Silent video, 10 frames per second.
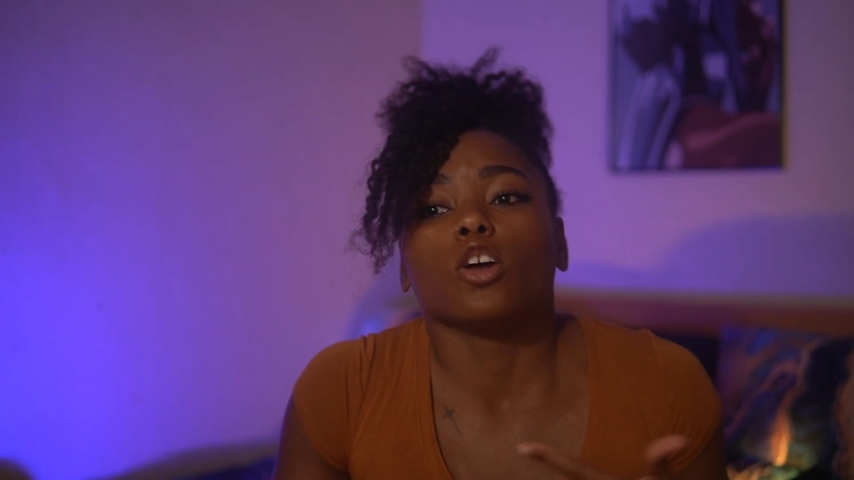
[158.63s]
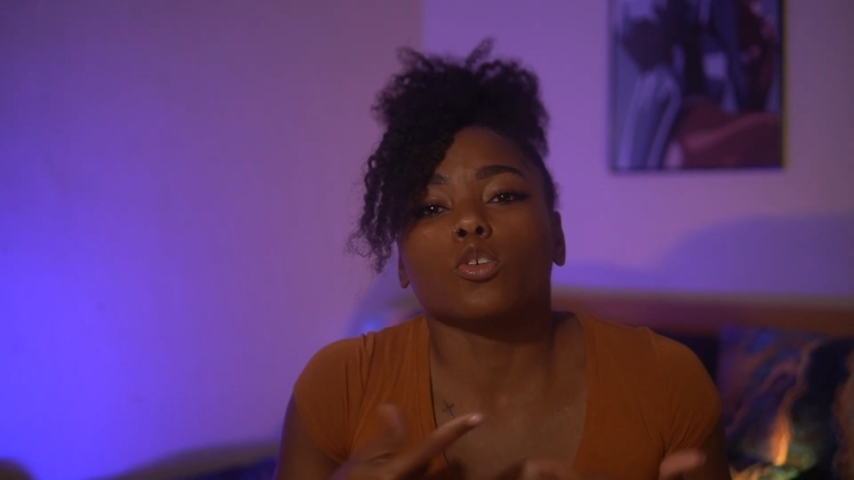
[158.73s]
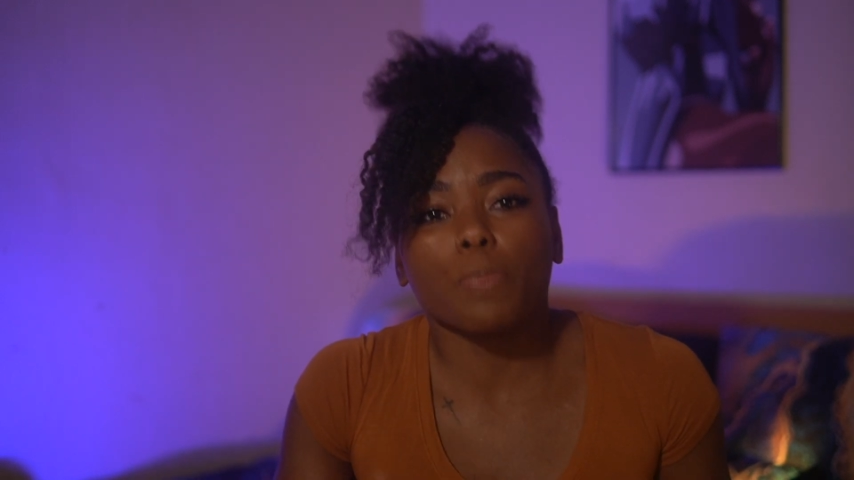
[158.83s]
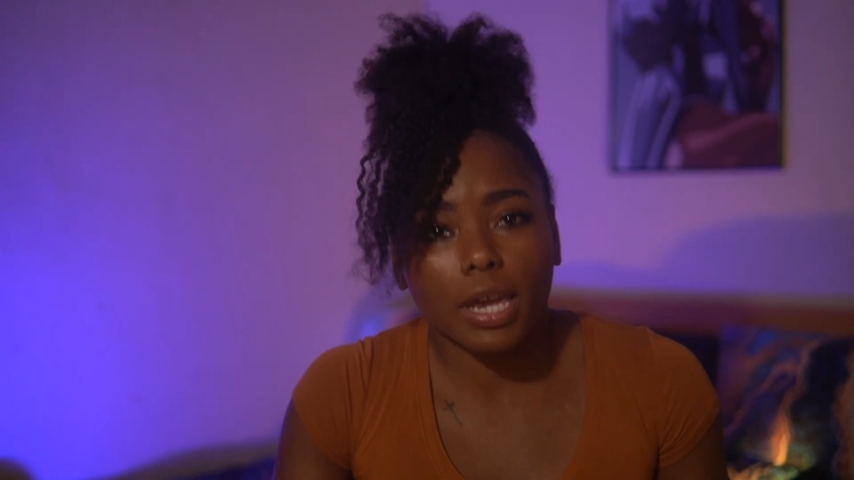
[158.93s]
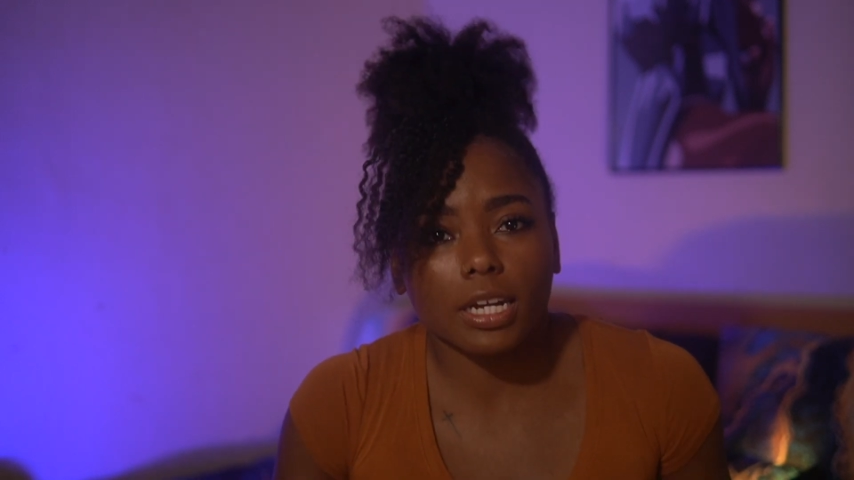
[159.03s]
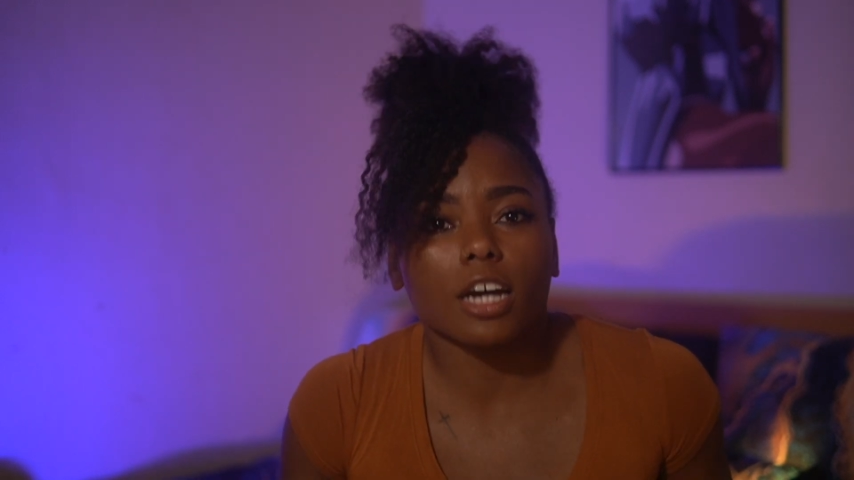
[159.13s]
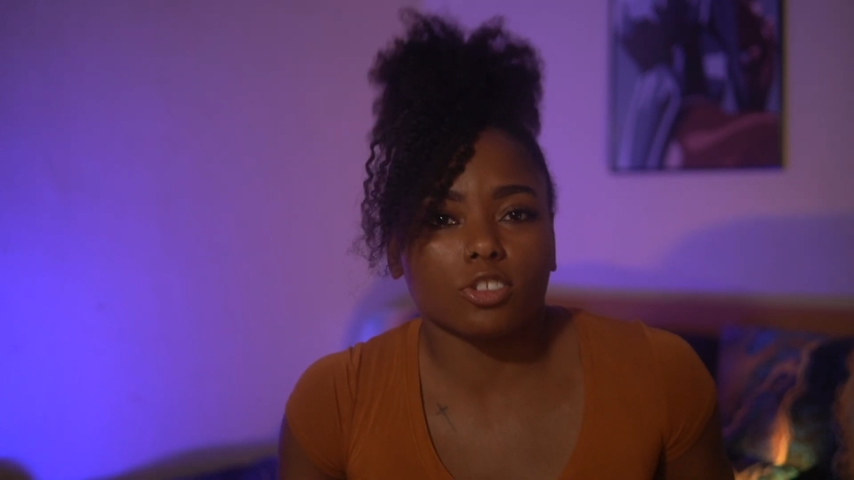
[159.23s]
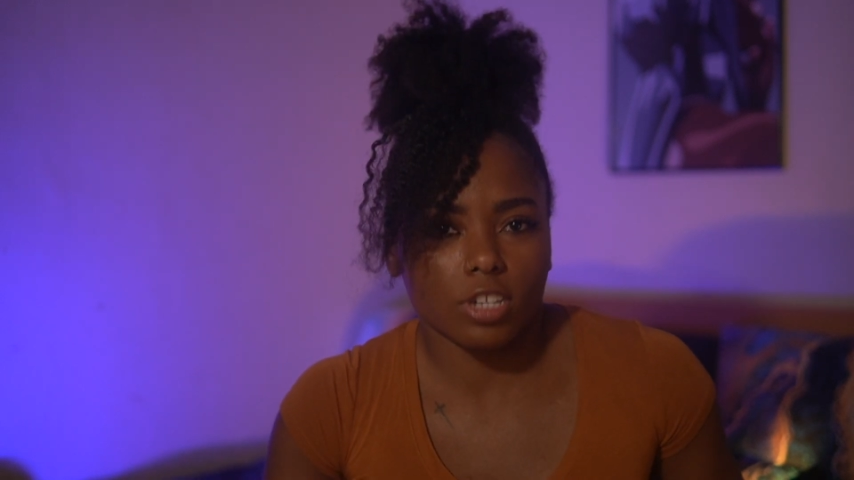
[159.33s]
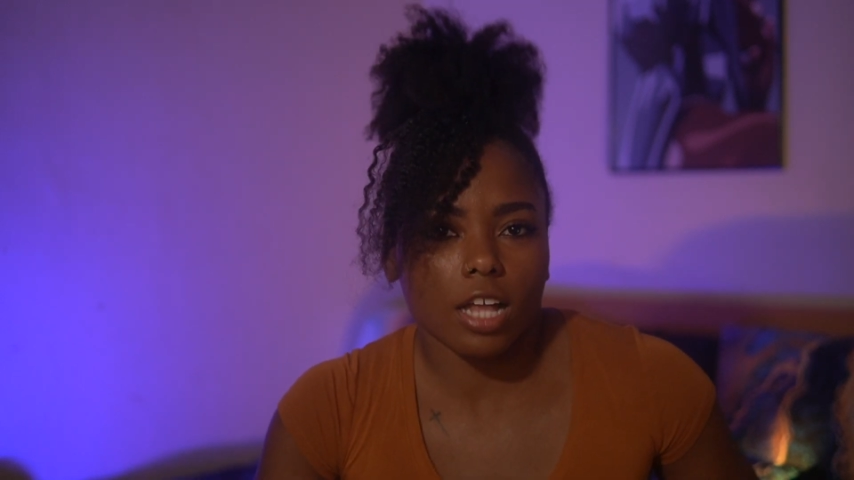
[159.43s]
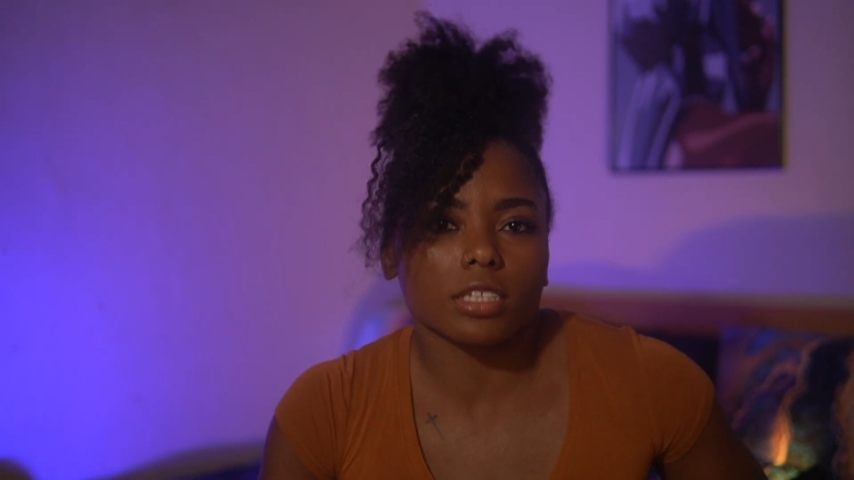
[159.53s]
you paying a
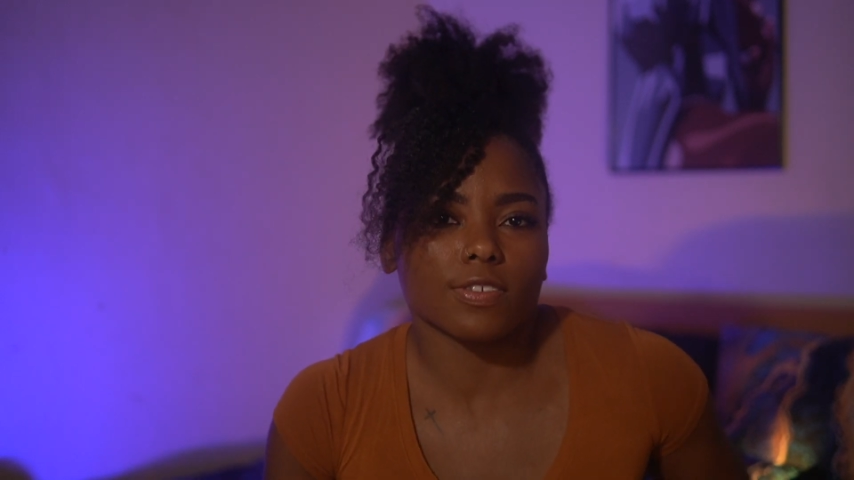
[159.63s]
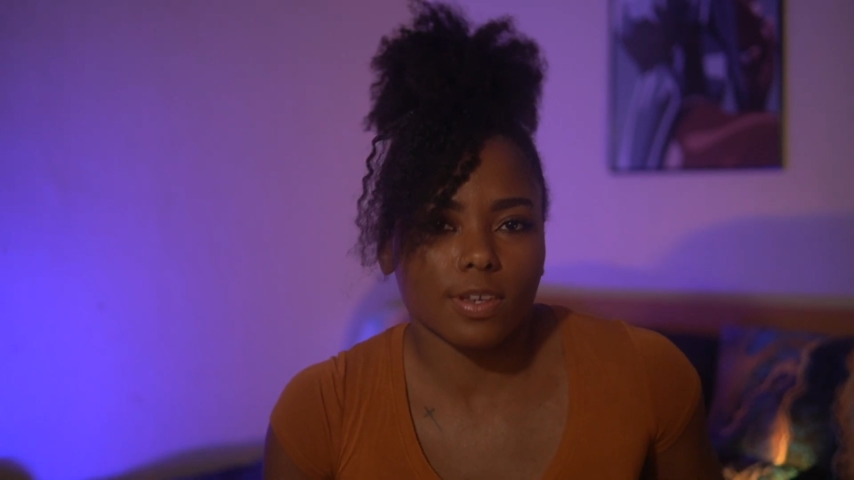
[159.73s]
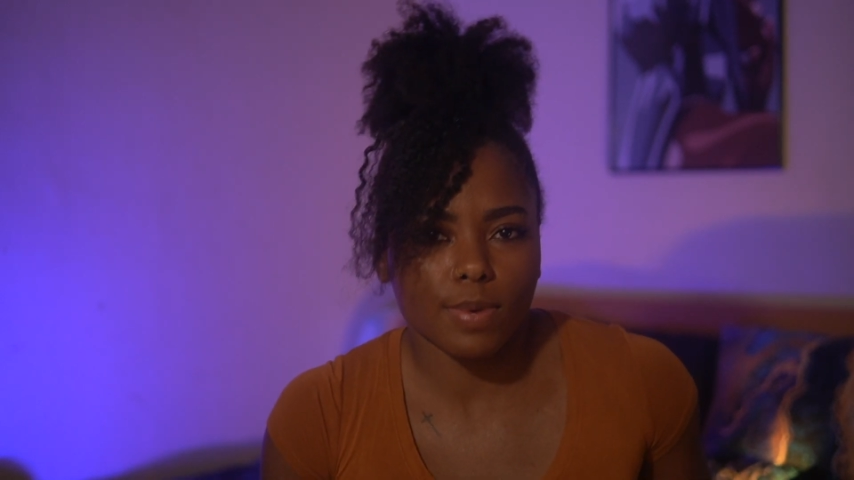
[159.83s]
hundred dollars for your